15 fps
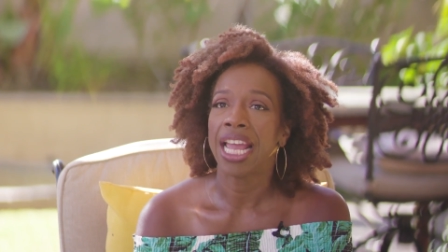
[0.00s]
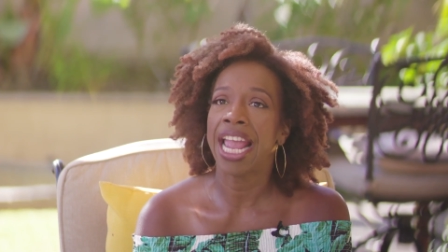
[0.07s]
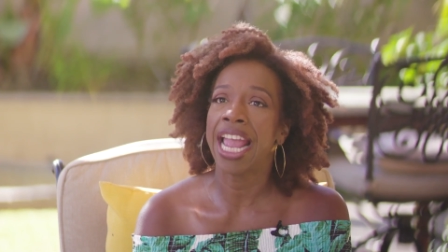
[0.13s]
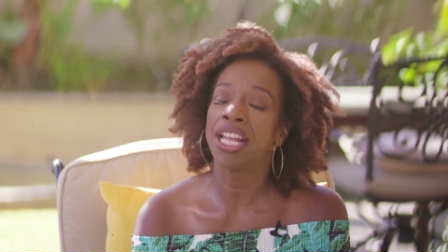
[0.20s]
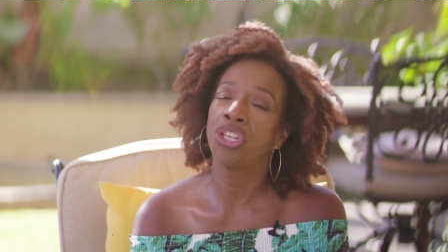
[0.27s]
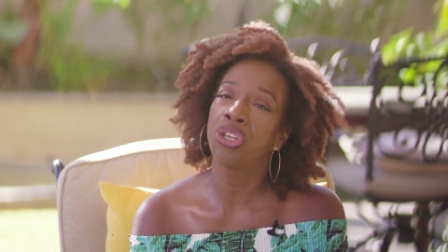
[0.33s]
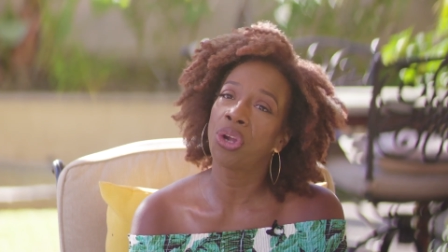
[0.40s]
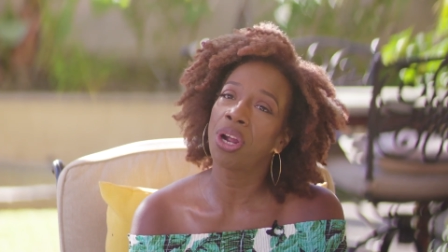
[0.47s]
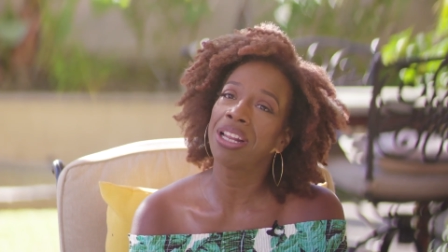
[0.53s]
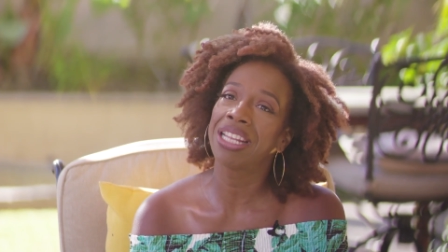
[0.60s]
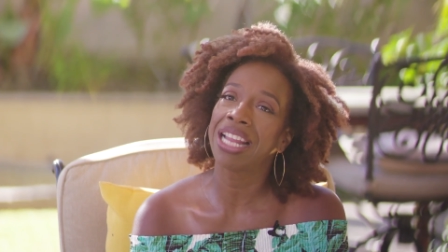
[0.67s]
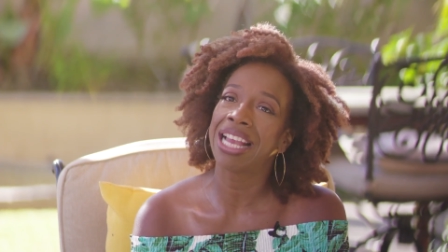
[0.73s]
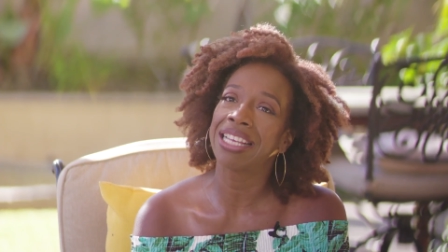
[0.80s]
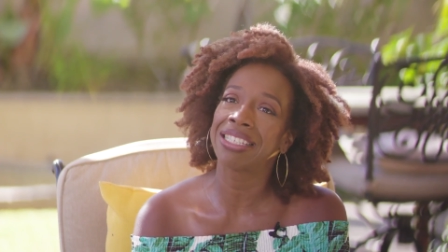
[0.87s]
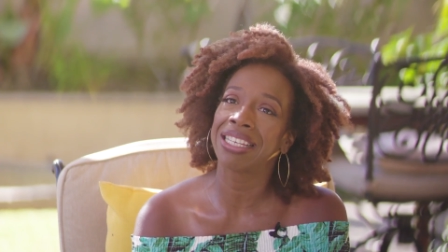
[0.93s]
And your
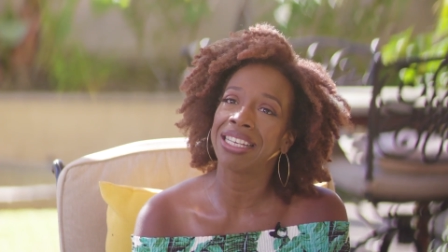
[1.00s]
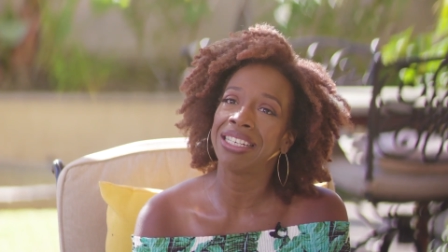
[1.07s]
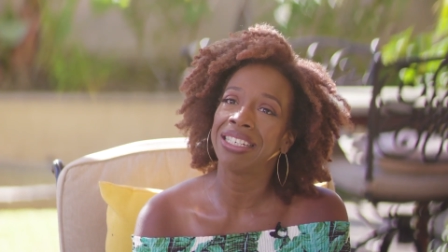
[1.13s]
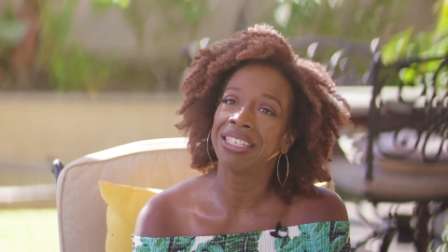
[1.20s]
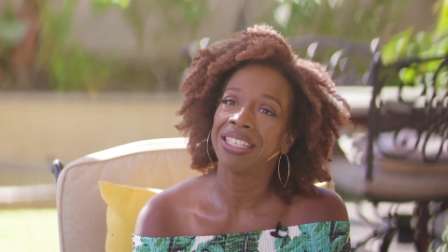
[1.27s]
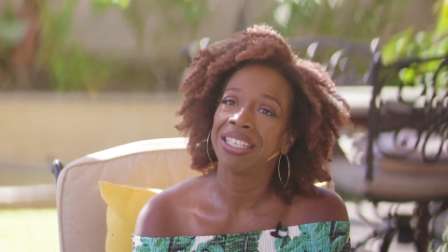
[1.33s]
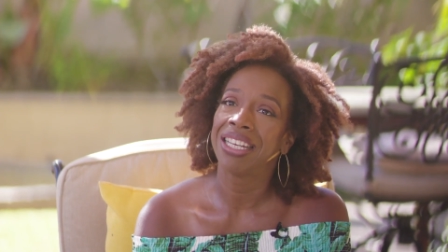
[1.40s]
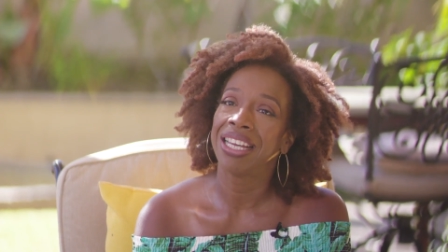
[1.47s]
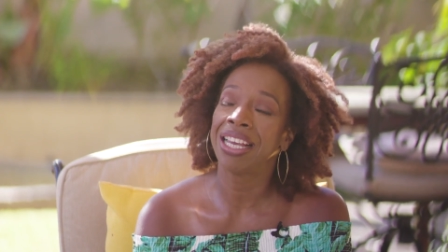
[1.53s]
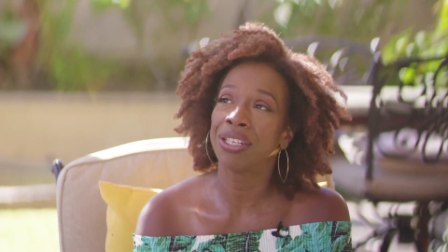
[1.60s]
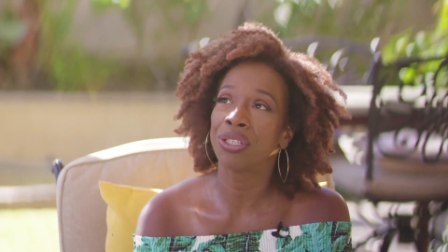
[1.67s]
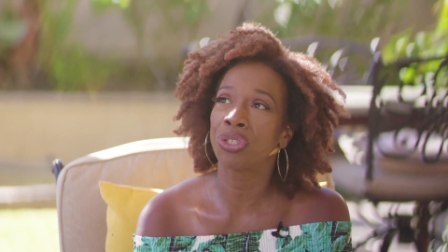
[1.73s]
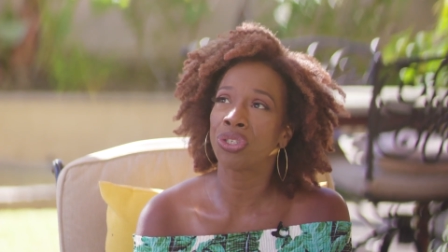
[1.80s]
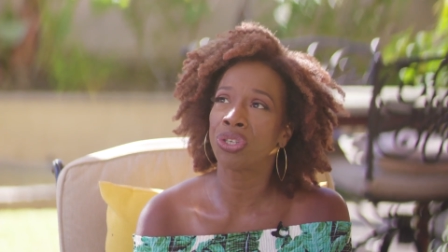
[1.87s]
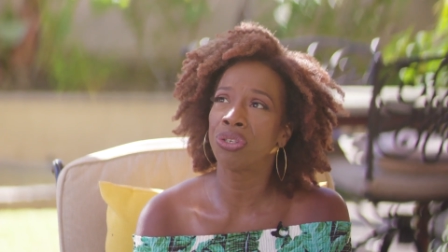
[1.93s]
lesson
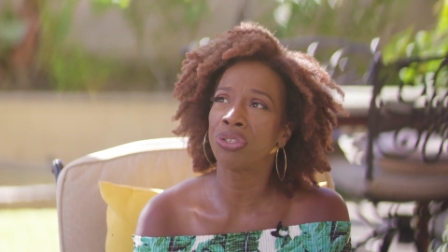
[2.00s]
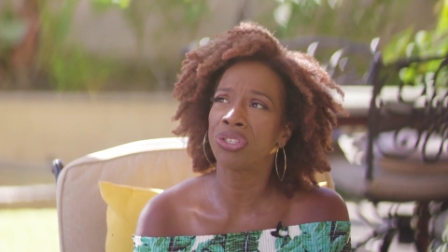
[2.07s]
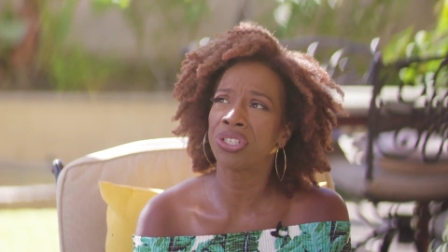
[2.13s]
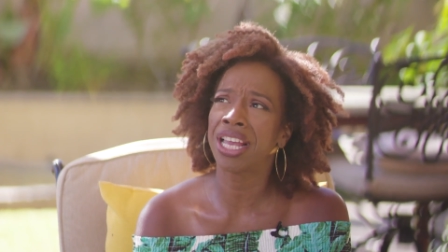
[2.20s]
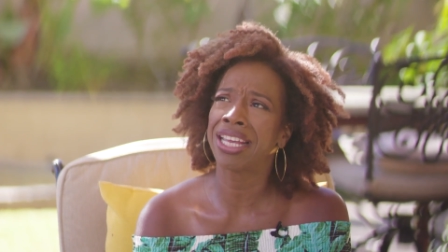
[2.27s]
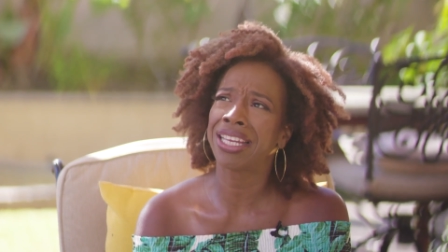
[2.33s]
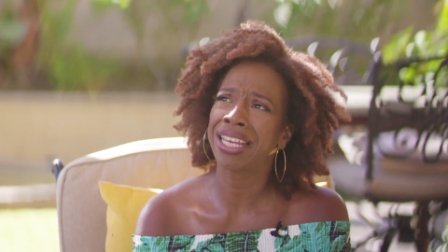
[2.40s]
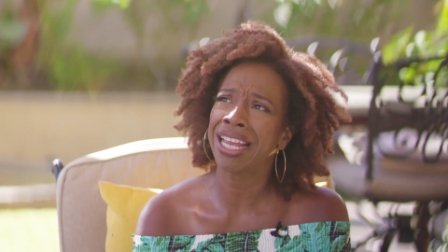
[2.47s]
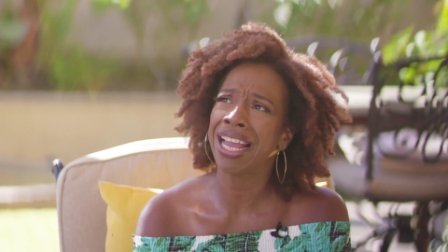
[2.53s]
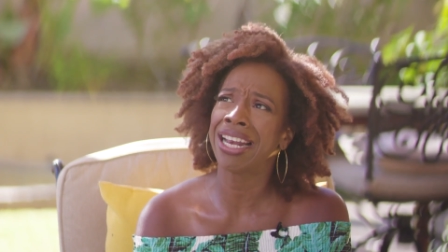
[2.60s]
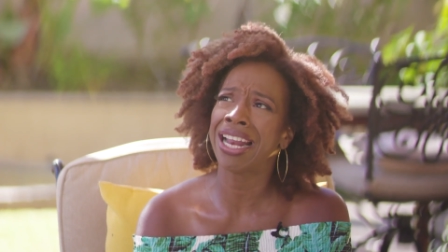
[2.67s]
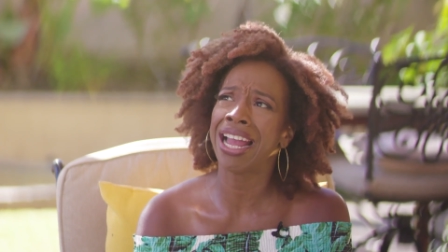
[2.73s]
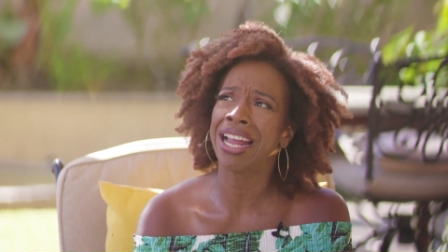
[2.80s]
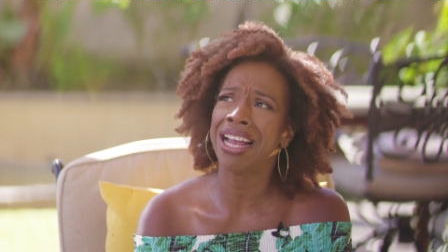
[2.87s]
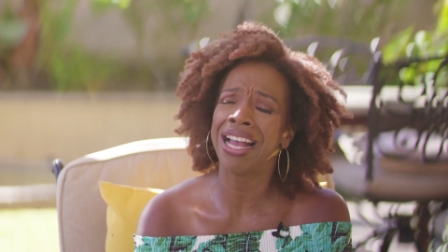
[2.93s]
is to say,
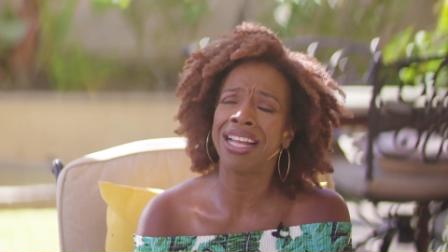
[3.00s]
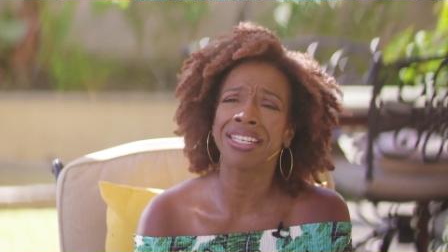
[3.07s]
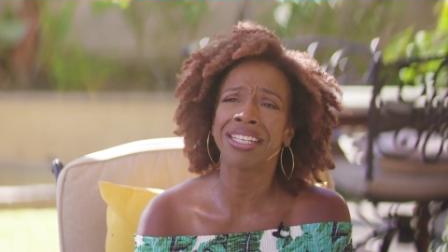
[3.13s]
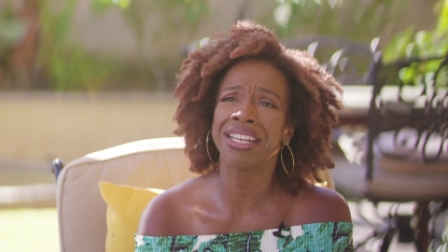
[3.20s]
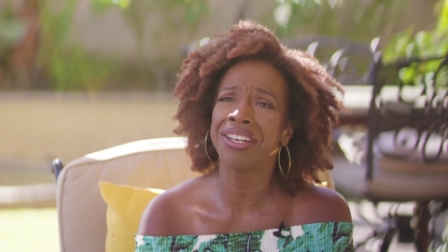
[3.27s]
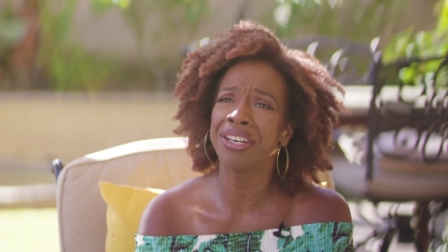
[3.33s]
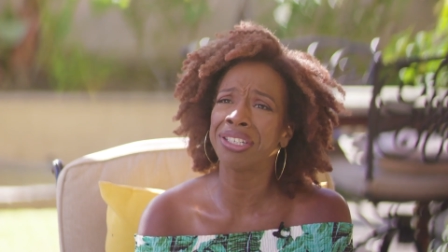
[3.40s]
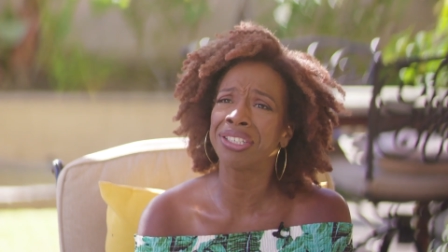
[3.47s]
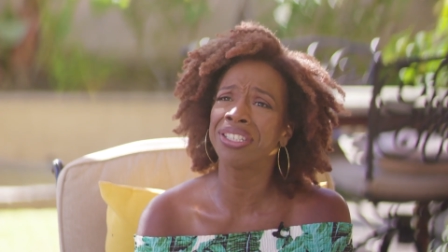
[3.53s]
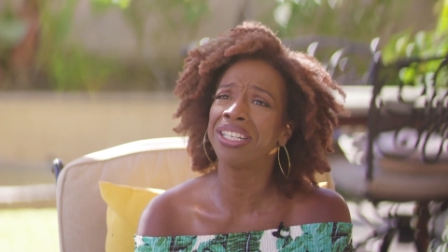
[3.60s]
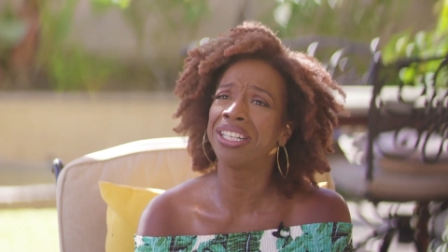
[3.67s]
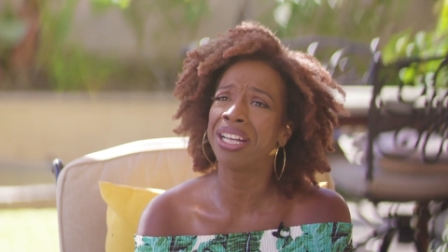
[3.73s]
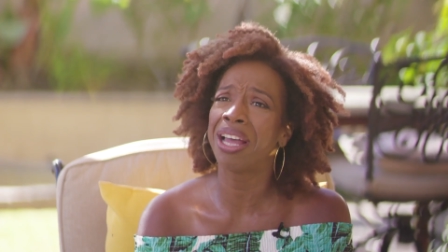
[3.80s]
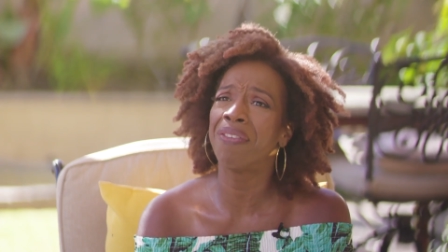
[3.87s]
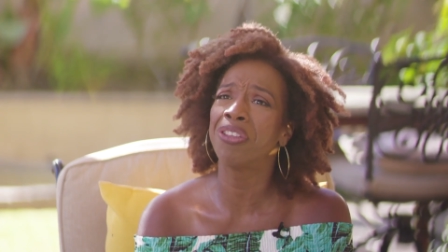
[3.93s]
can I
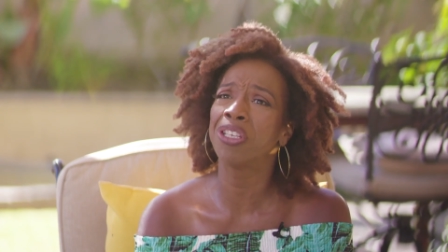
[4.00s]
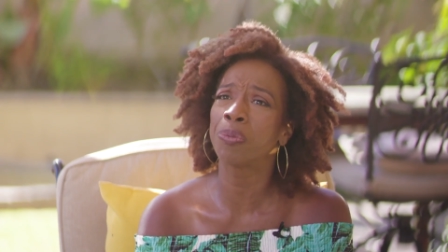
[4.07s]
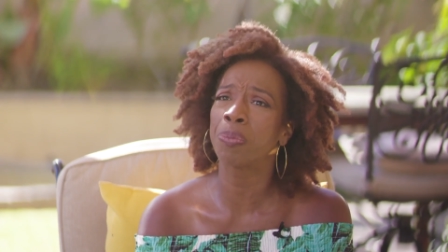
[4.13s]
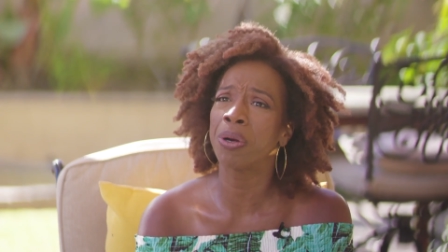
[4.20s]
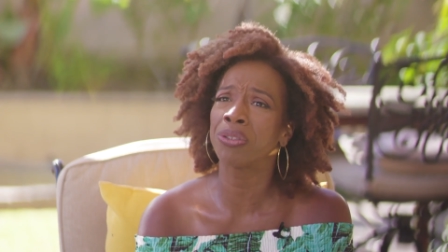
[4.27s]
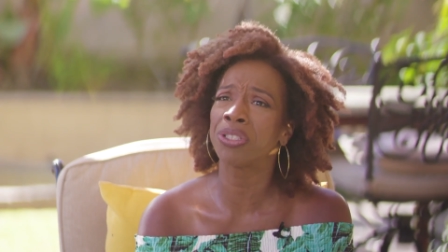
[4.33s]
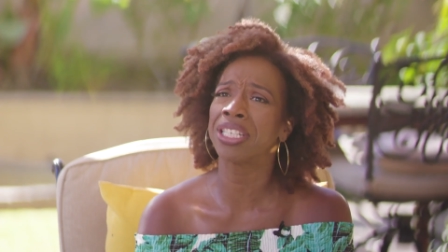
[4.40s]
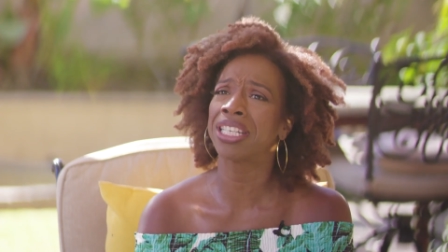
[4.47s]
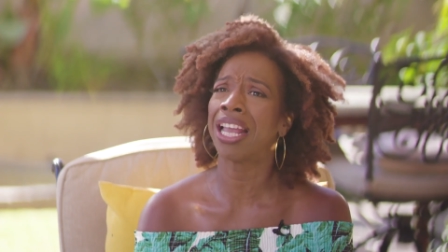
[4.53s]
unconditionally love this person?